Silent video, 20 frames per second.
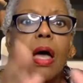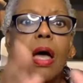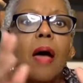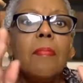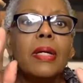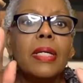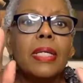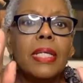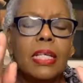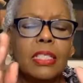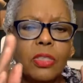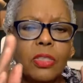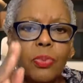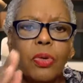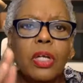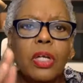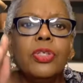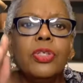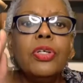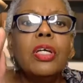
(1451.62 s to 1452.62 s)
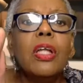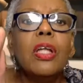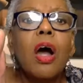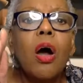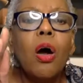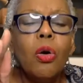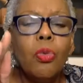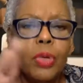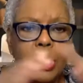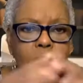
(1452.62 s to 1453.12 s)
But guess what? You can
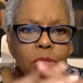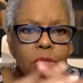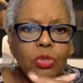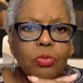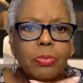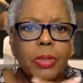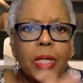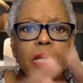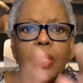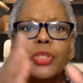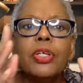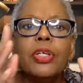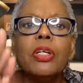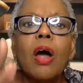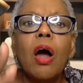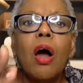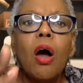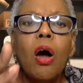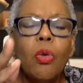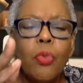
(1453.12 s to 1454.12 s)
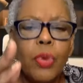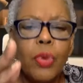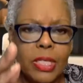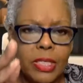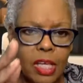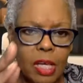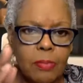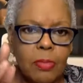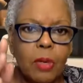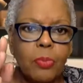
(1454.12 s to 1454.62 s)
always do better. You can always
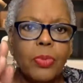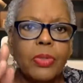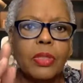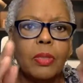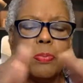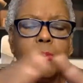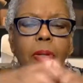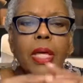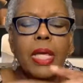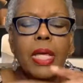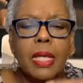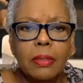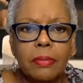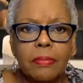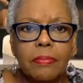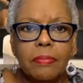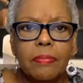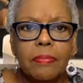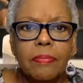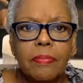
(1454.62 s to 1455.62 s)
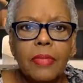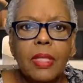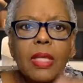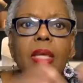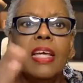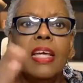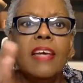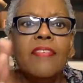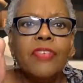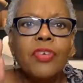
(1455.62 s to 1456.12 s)
come up with the plan.
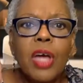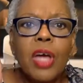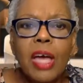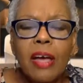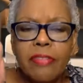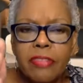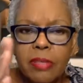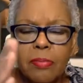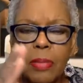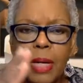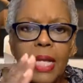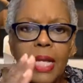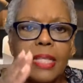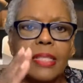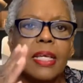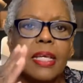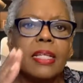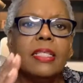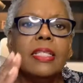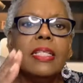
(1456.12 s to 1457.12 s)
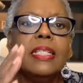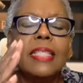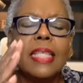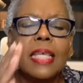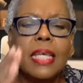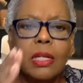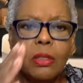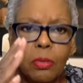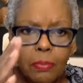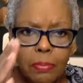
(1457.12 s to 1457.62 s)
If you have somebody that needs
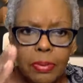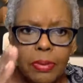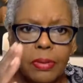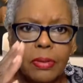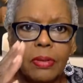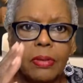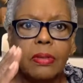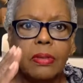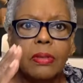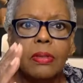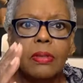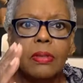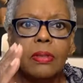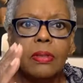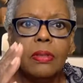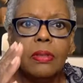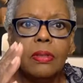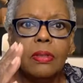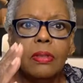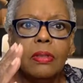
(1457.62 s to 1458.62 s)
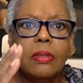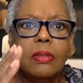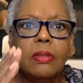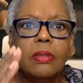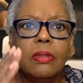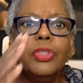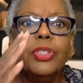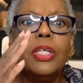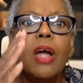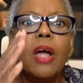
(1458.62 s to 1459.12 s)
help,
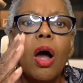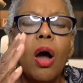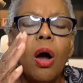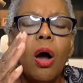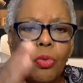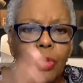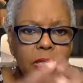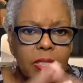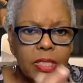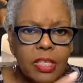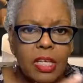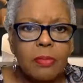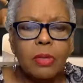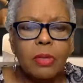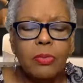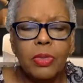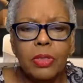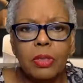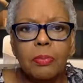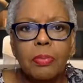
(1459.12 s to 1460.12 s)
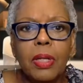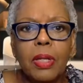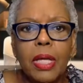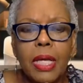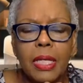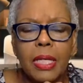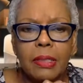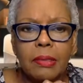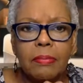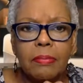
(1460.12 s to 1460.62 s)
you can always come up with the
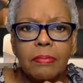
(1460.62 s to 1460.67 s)
plan.